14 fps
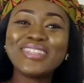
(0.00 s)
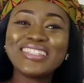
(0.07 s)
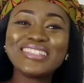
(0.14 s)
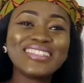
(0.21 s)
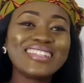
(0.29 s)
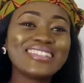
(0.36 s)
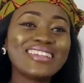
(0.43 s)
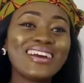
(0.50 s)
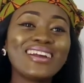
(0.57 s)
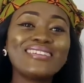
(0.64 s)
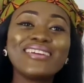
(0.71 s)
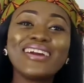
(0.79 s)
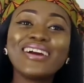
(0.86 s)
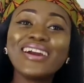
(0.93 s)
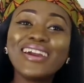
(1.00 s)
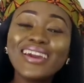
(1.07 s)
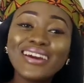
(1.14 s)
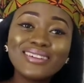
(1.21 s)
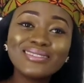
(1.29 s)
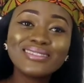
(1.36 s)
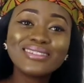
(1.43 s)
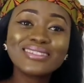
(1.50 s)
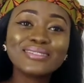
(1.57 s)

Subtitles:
business, career, health,